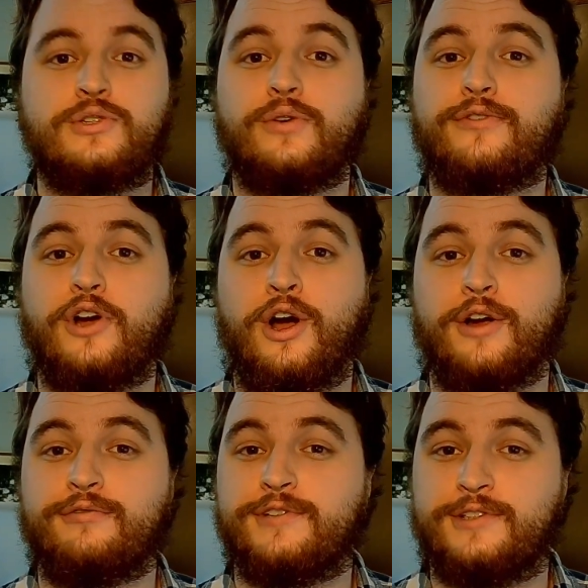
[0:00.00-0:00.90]
So for
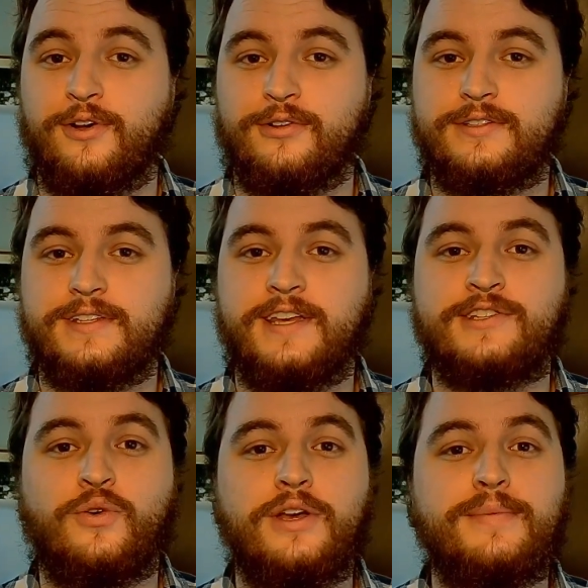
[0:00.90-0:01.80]
our results,
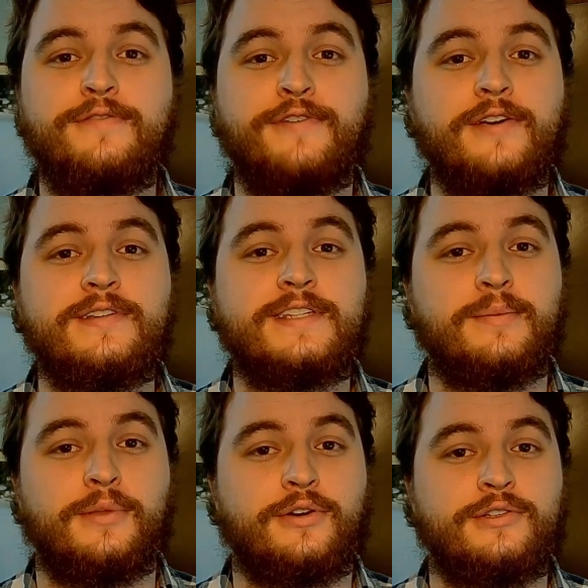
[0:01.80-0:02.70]
it's going to be very
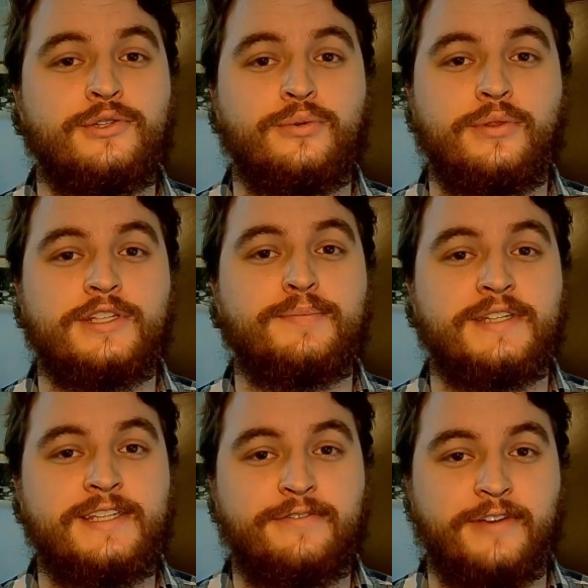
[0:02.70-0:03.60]
similar to the
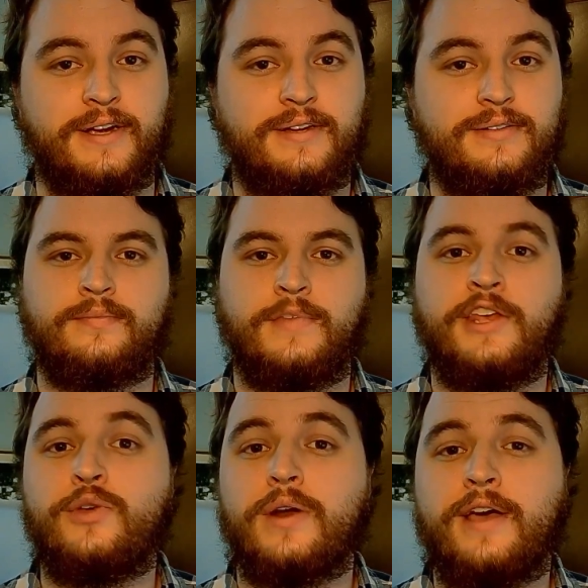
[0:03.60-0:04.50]
specific.
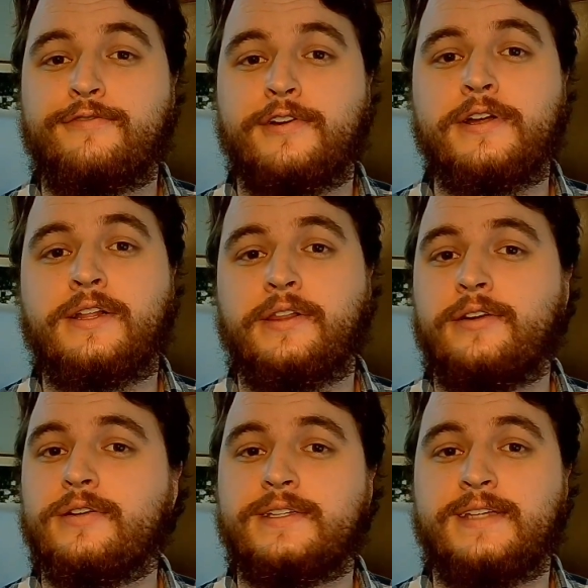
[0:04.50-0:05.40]
You want to have very
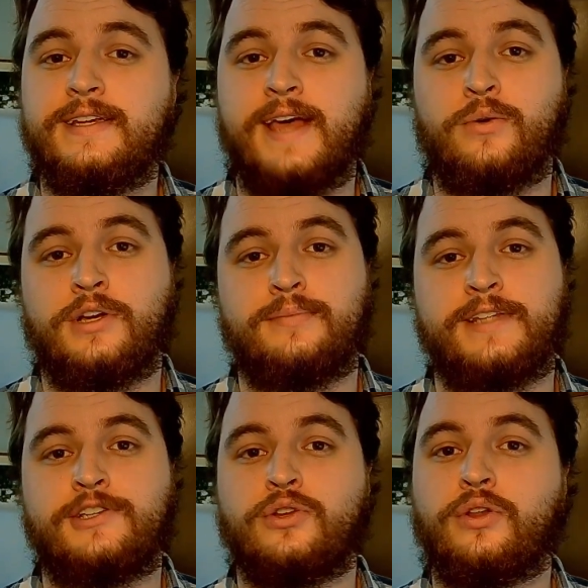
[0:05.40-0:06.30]
clear and distinct outcomes
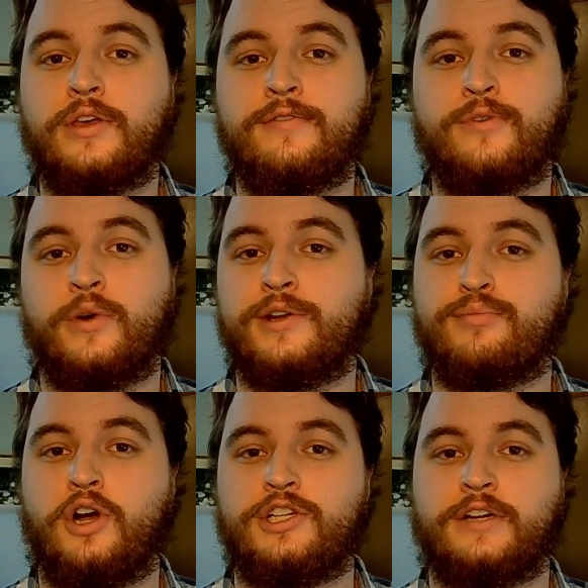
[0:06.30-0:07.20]
that you're looking for in your
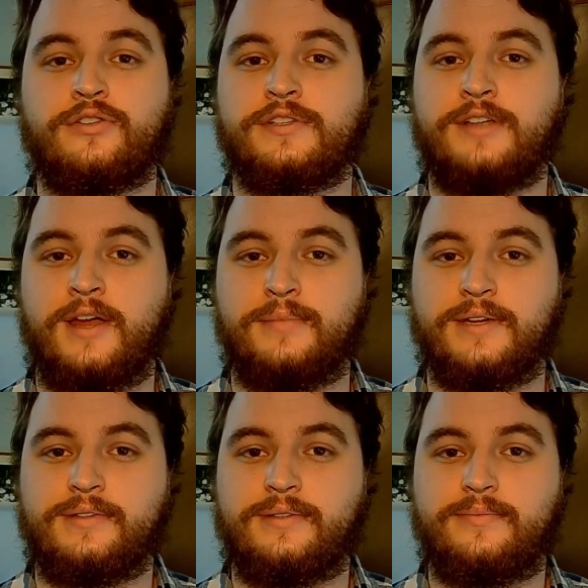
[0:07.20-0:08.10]
project or
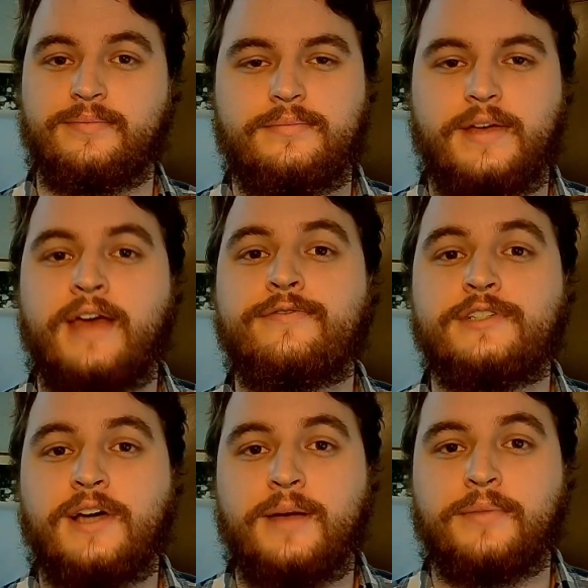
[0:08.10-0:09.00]
assignment. And for
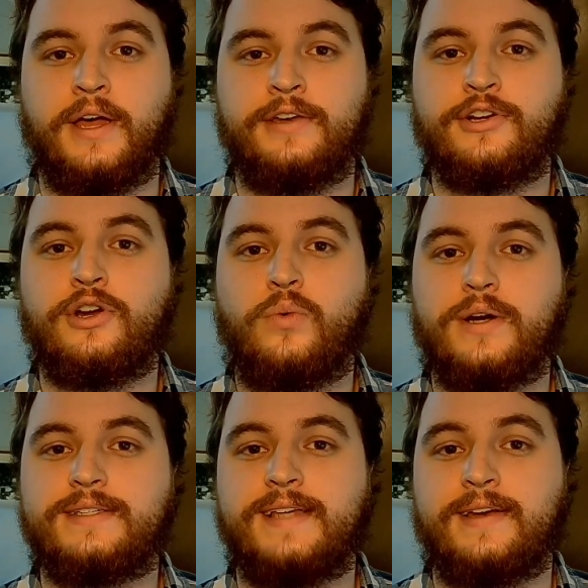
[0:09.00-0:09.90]
timeline, you're going to
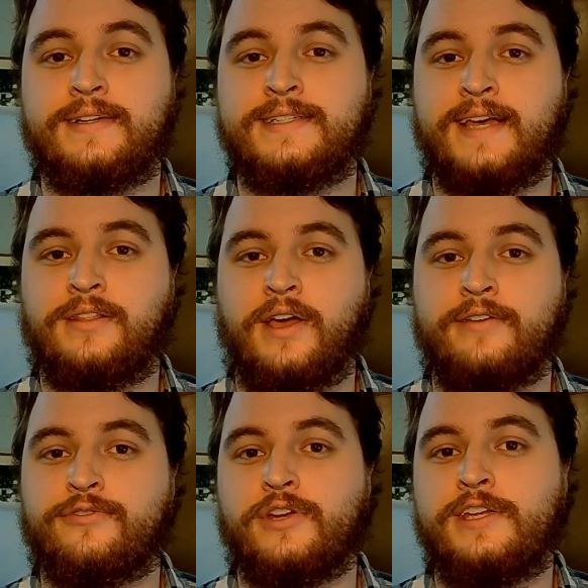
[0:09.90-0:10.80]
want to set a
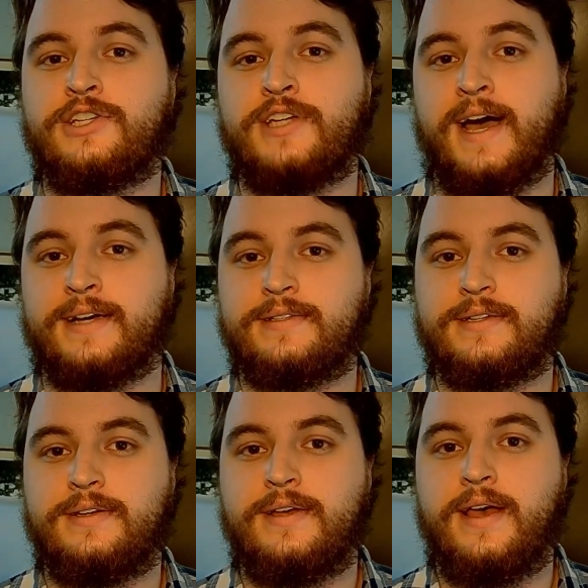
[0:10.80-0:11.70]
deadline for each task,